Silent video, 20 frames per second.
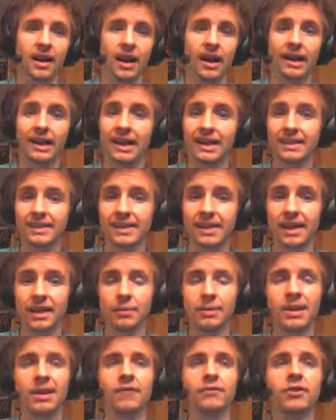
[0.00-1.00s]
unless the
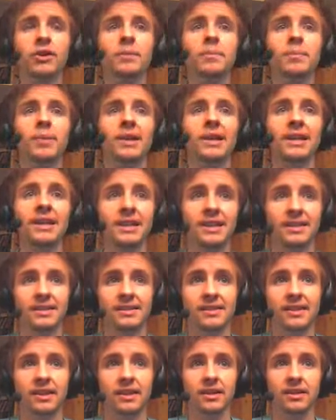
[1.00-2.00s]
enemy have completely
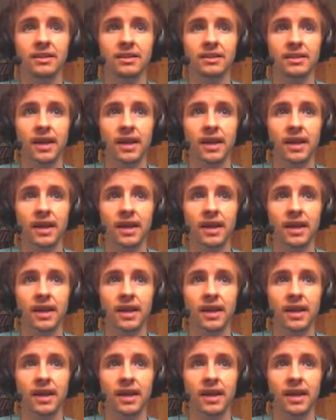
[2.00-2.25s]
zerged